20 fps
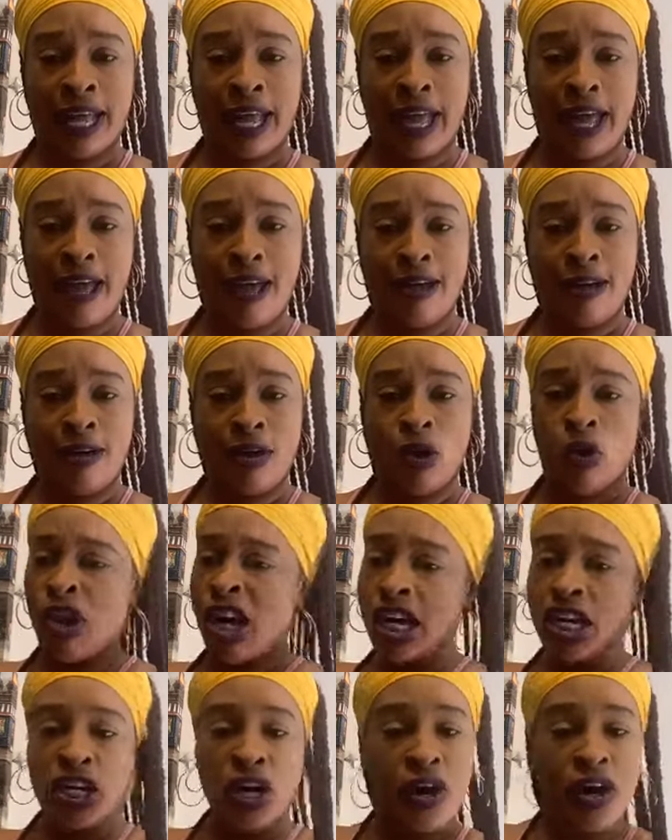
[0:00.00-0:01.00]
Huh?
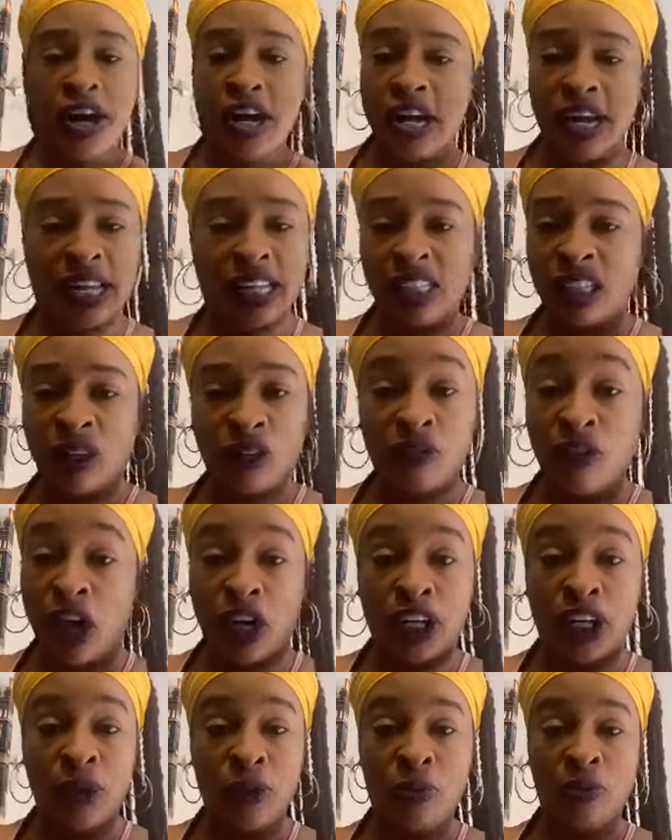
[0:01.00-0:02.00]
Only dirty niggas is
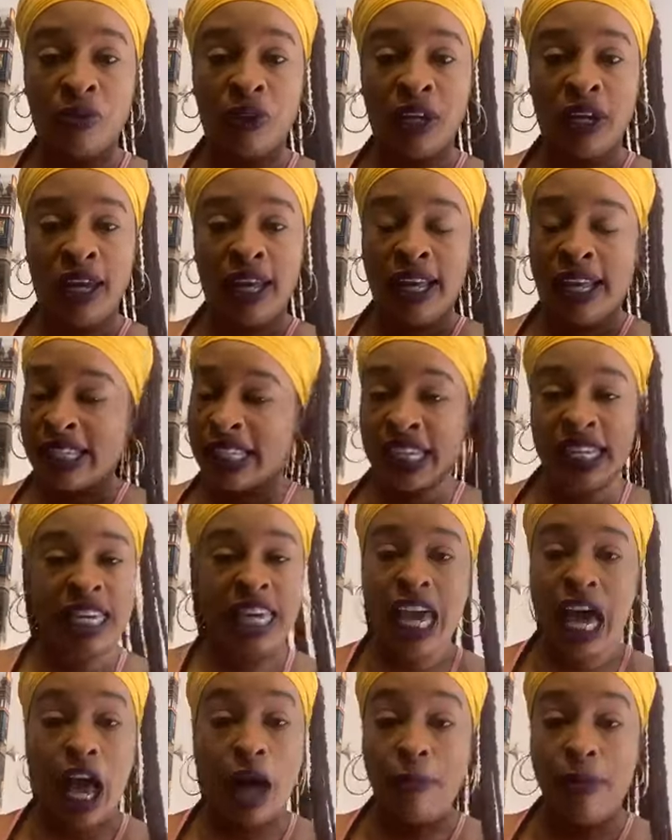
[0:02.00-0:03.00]
fuck you. Because it
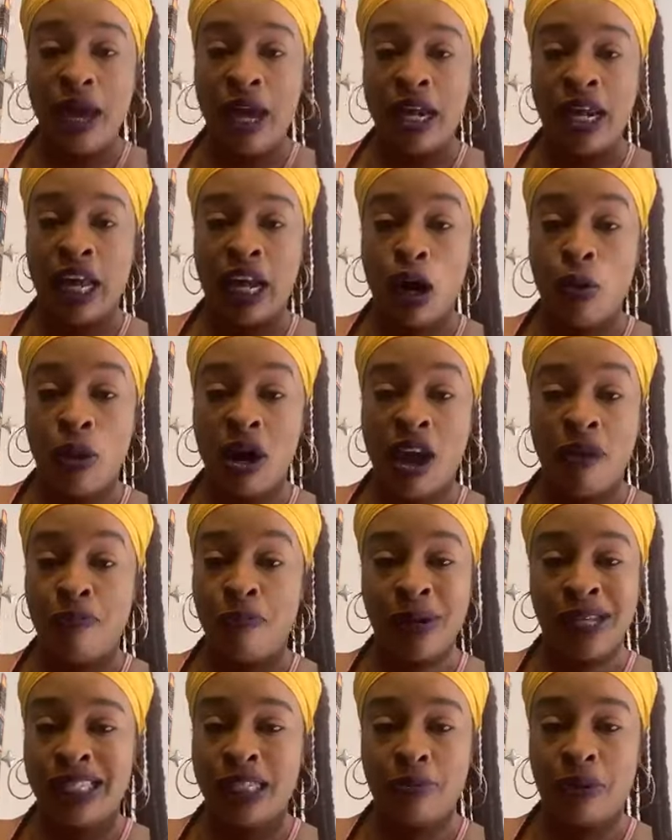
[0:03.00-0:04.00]
can't be a nigga with her
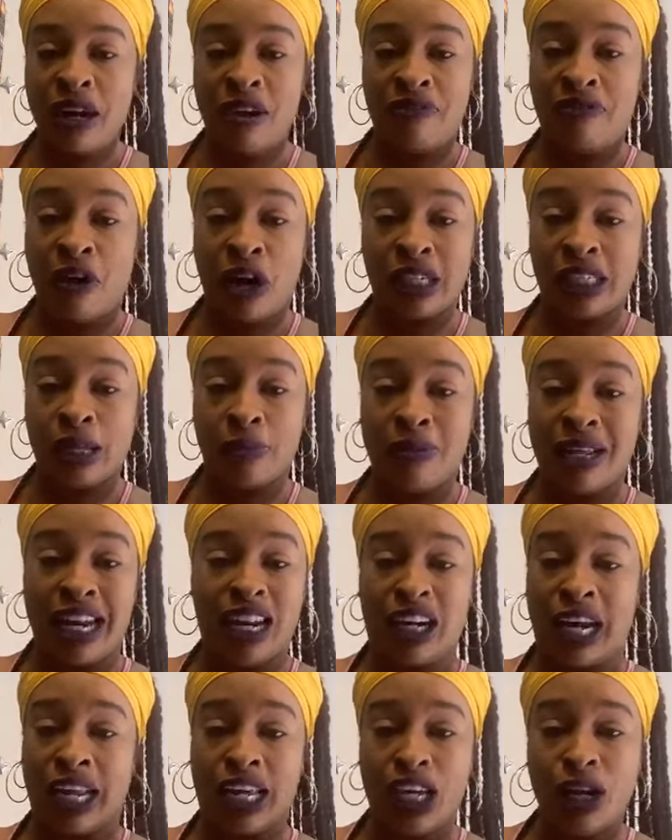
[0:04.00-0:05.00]
principle to fuck
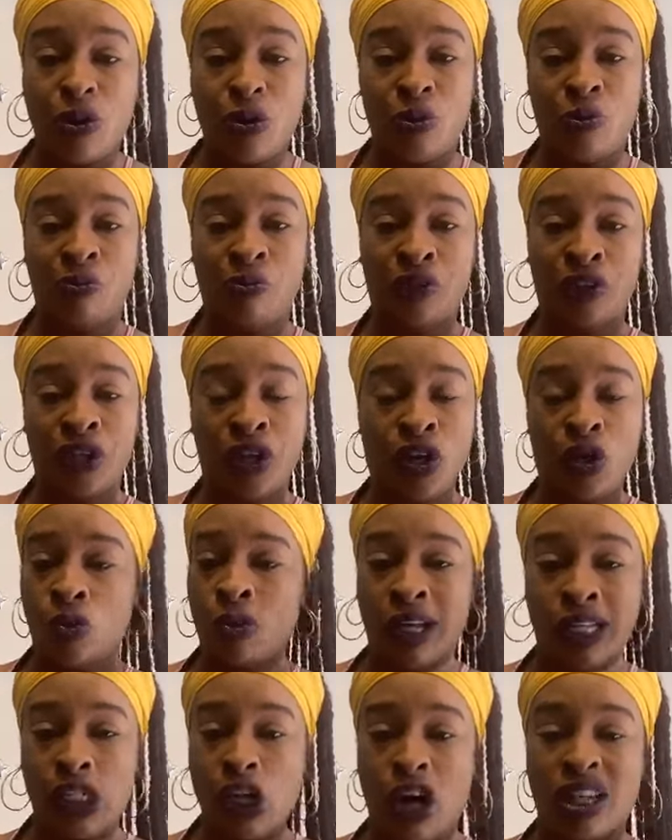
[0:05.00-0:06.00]
something look like you.
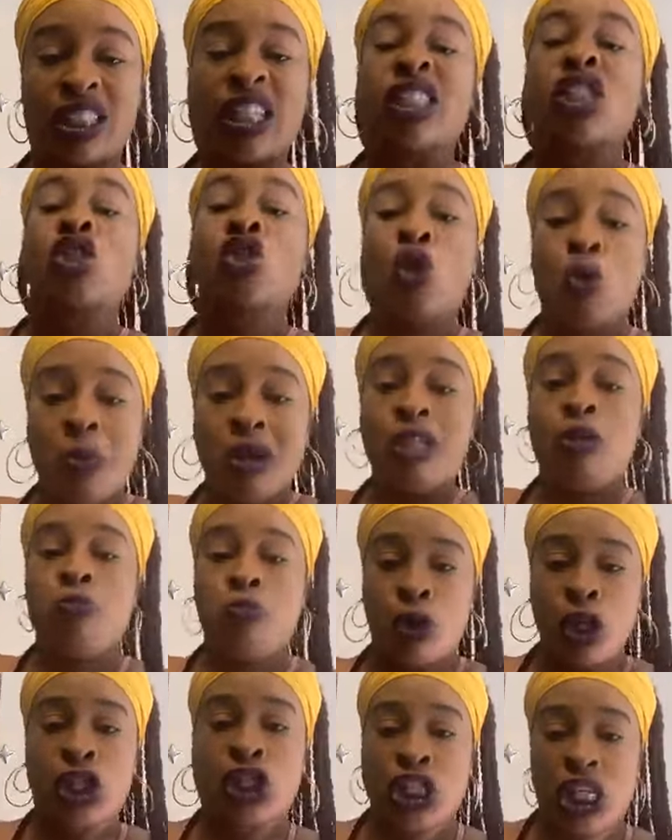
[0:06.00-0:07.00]
Real talk, it's too much
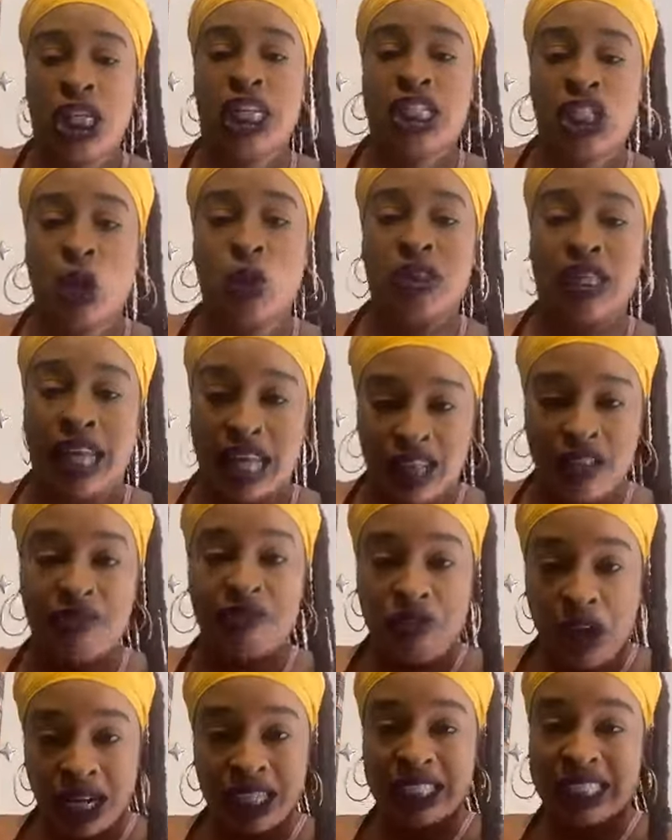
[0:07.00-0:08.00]
pussies out there
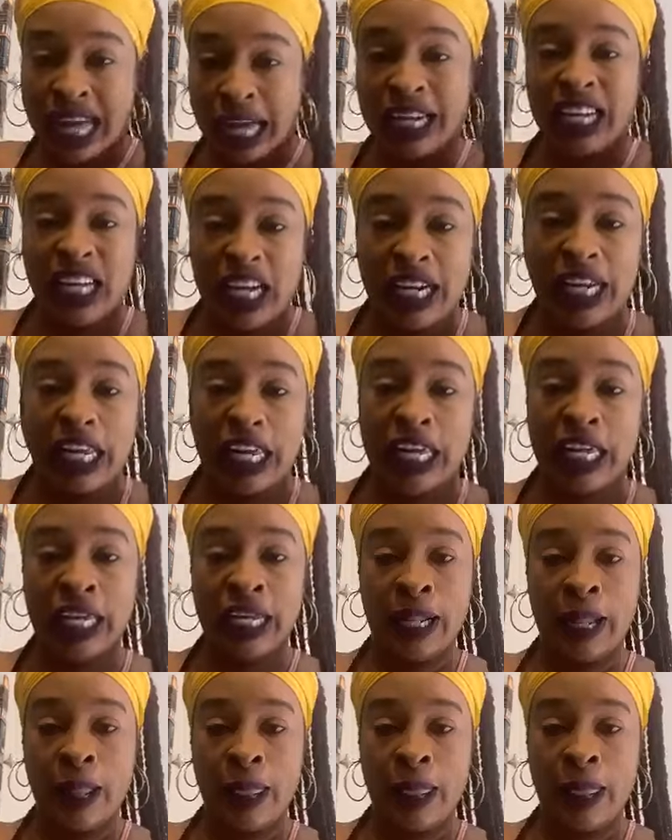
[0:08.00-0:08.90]
to fuck that cunny.